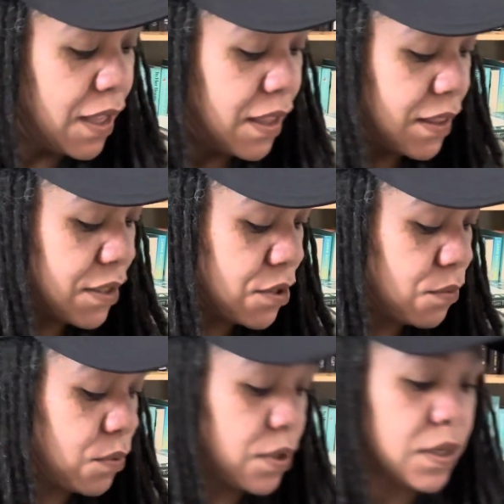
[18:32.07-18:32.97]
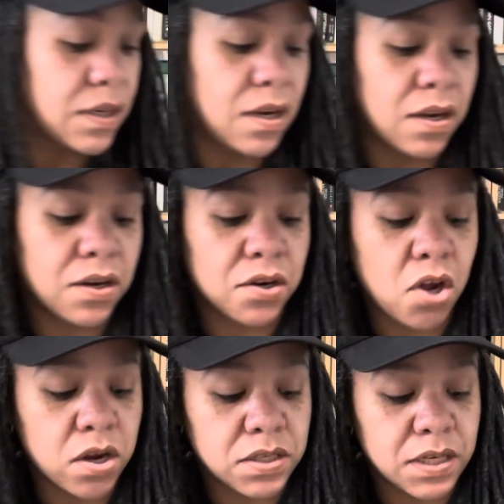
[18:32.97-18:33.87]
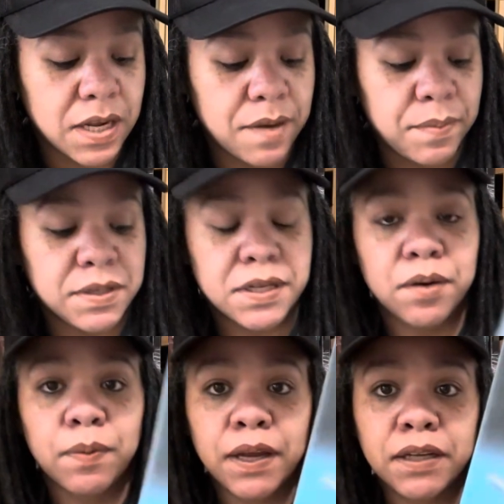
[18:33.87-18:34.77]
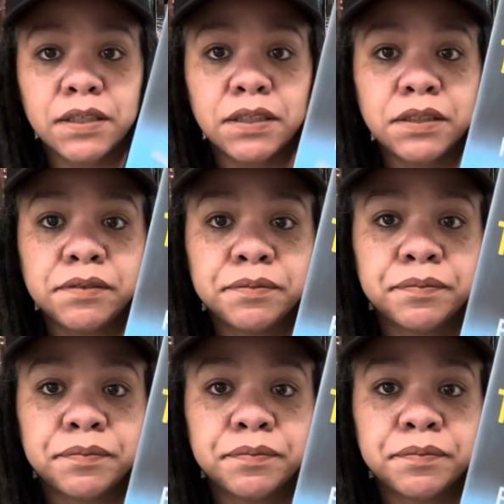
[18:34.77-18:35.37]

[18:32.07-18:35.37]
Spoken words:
This one, Gone Tonight by Sarah Pekkanen.